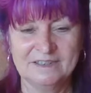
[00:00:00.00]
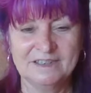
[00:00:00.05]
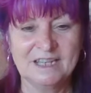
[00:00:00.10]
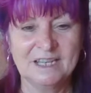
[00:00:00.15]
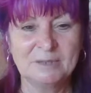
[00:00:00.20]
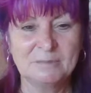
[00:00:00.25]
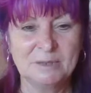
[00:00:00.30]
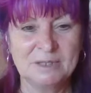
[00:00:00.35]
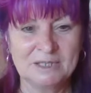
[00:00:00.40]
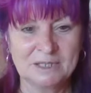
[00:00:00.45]

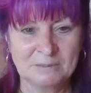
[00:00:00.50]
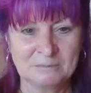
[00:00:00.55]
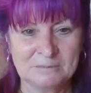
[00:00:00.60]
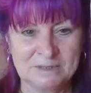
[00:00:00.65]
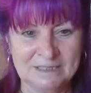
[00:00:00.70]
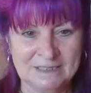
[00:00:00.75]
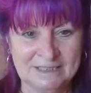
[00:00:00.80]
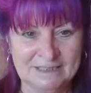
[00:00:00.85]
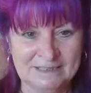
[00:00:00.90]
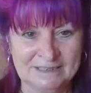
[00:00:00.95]
They
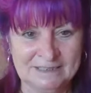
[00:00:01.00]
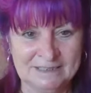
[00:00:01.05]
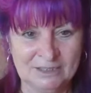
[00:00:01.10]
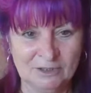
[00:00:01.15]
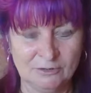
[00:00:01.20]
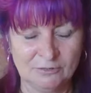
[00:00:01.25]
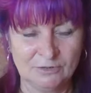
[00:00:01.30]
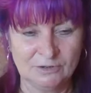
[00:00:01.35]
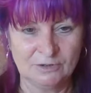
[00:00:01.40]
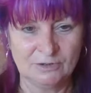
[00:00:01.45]
become
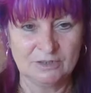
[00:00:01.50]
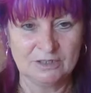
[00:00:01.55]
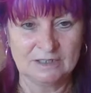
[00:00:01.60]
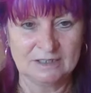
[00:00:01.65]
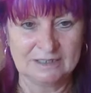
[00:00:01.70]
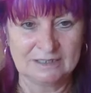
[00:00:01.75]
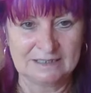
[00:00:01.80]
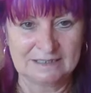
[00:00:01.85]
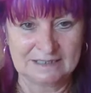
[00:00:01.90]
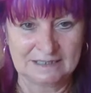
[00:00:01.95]
needy of you to
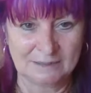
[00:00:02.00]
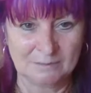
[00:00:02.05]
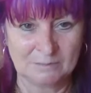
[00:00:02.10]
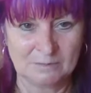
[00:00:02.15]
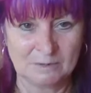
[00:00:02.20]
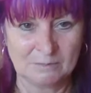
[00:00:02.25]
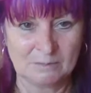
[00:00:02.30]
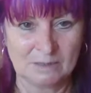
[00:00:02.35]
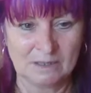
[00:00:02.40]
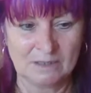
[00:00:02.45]

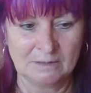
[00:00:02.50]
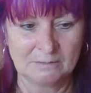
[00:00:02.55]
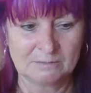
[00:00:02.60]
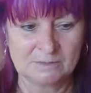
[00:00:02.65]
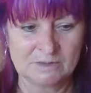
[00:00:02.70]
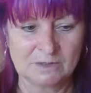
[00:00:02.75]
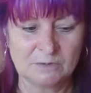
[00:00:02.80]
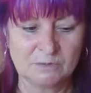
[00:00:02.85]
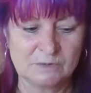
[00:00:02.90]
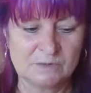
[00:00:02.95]
keep them
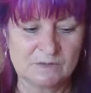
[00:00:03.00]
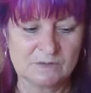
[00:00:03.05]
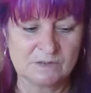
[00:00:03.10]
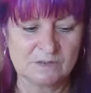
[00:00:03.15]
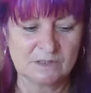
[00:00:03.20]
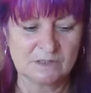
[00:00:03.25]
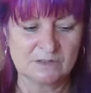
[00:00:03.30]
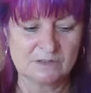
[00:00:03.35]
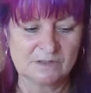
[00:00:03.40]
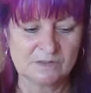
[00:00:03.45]
up. So
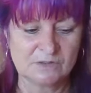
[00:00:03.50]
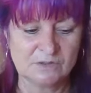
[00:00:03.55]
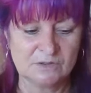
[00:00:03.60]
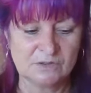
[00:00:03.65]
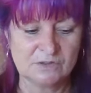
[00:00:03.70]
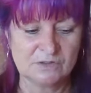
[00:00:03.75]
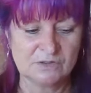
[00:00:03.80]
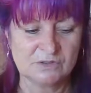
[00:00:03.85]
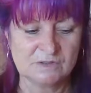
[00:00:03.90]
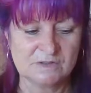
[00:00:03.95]
as
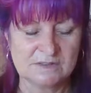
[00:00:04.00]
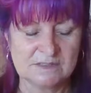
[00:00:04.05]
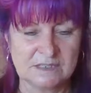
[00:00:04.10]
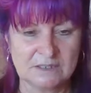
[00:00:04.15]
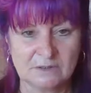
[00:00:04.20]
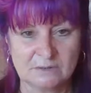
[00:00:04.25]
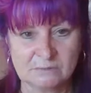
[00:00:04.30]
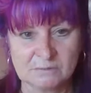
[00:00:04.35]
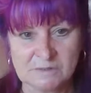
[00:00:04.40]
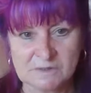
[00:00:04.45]
soon as you
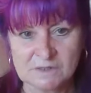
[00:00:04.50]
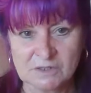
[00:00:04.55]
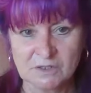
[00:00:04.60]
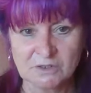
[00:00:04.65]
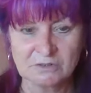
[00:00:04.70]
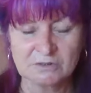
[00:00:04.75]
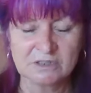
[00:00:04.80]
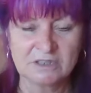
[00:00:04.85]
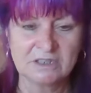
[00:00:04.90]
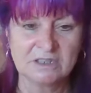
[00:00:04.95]
say, I'm
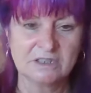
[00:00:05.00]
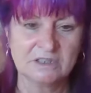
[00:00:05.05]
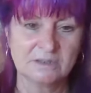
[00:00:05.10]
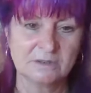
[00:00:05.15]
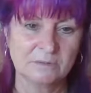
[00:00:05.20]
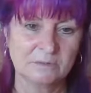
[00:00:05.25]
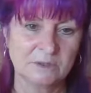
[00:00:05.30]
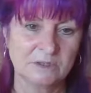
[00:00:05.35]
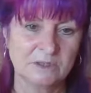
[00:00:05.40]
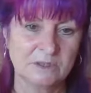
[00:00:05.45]
sorry
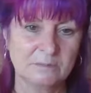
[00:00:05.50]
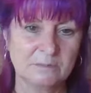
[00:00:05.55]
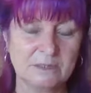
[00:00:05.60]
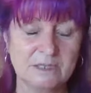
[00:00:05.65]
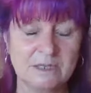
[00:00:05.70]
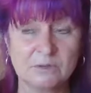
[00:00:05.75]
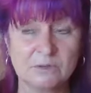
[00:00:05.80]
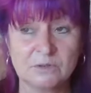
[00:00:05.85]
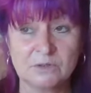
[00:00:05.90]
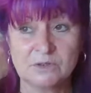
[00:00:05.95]
and it won't happen
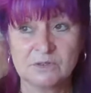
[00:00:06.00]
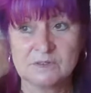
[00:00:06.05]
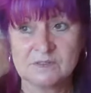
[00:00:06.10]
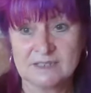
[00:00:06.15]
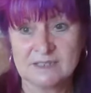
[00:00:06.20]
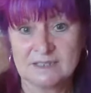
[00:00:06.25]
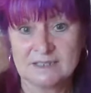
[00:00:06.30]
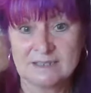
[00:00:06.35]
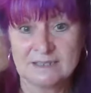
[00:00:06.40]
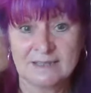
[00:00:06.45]
again, or you
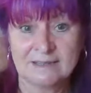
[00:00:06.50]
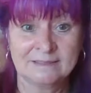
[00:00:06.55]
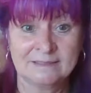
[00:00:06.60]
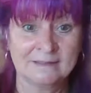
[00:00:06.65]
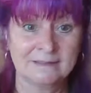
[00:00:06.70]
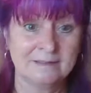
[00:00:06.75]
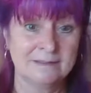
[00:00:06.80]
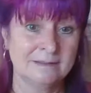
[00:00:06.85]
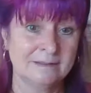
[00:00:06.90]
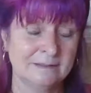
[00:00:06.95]
say
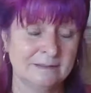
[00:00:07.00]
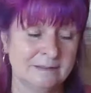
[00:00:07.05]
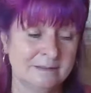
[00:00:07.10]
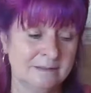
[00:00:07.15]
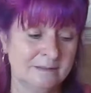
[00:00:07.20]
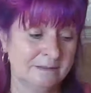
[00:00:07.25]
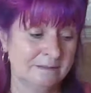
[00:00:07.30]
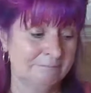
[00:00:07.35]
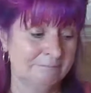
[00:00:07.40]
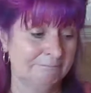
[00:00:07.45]
nothing,
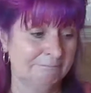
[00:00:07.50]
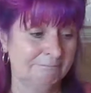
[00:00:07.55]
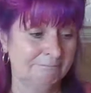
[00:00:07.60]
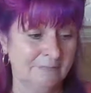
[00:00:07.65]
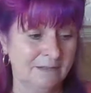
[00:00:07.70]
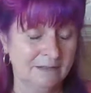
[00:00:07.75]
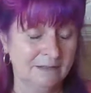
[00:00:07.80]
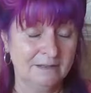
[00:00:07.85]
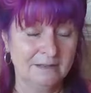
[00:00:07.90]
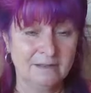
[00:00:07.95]
and then
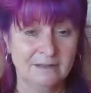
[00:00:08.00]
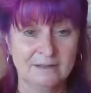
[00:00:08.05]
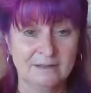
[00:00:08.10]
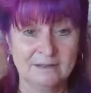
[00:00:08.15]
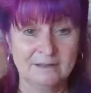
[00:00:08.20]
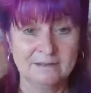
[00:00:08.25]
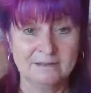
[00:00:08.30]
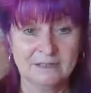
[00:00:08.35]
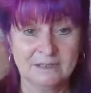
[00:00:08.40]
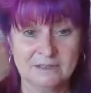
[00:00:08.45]

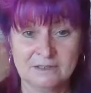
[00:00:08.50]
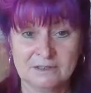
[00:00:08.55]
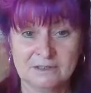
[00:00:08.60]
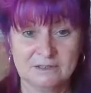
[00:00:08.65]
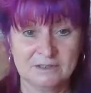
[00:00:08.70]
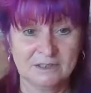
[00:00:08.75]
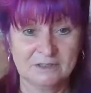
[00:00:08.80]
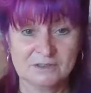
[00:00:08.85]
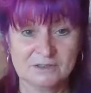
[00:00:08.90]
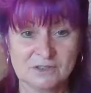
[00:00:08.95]

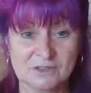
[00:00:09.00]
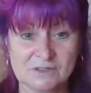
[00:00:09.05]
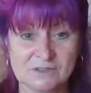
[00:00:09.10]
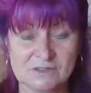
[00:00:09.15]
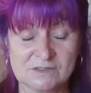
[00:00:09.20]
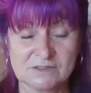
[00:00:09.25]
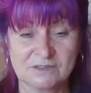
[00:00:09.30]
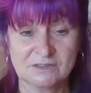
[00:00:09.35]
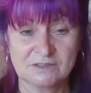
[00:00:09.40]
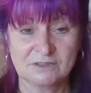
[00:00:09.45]
they
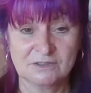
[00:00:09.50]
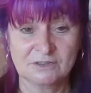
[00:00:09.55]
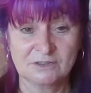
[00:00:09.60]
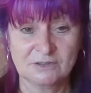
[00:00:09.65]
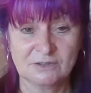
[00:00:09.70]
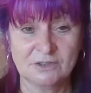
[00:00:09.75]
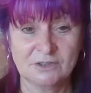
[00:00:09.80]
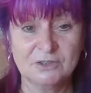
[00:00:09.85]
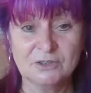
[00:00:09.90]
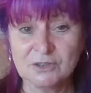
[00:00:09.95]
just, you
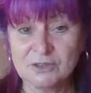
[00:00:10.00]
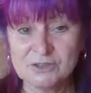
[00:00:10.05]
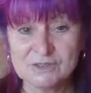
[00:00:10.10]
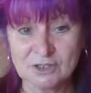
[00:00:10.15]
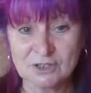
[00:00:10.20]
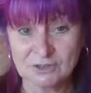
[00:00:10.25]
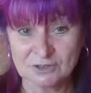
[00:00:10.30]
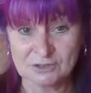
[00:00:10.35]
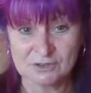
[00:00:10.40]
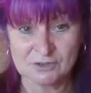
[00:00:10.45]

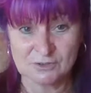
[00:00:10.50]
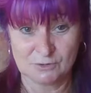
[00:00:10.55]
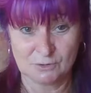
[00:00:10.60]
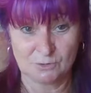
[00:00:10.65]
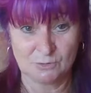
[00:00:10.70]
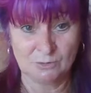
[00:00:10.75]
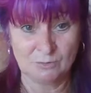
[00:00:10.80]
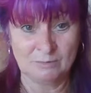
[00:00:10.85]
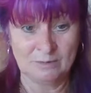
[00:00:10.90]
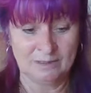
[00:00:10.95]
use like a
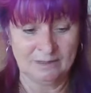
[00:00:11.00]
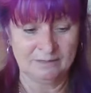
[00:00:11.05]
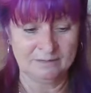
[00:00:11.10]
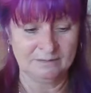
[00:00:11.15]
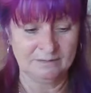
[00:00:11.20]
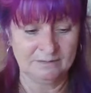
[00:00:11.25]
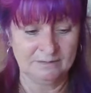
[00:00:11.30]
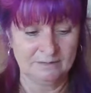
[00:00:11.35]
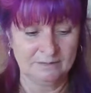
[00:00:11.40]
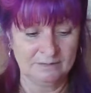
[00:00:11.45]
doormat.
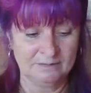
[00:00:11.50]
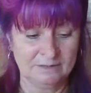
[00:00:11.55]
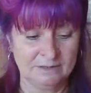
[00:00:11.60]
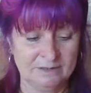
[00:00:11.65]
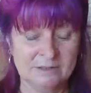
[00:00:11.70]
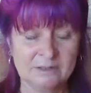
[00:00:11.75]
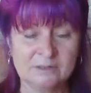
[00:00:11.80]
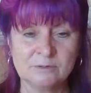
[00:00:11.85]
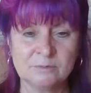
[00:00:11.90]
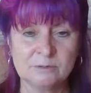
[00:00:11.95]

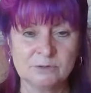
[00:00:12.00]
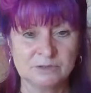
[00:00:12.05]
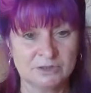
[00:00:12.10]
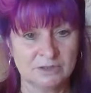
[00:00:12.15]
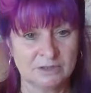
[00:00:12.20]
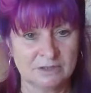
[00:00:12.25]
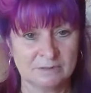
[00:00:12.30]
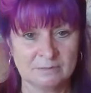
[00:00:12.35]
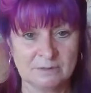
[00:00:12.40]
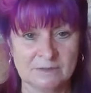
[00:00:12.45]
Anita
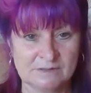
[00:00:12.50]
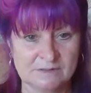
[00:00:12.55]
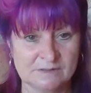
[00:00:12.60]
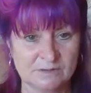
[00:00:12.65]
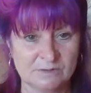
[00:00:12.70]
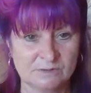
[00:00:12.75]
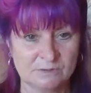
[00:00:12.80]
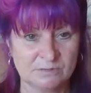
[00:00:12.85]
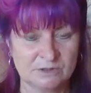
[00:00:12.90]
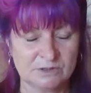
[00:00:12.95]
Morjami
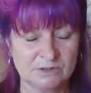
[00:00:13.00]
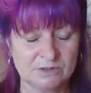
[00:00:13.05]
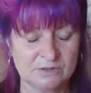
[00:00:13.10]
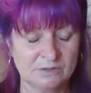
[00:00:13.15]
is a good one.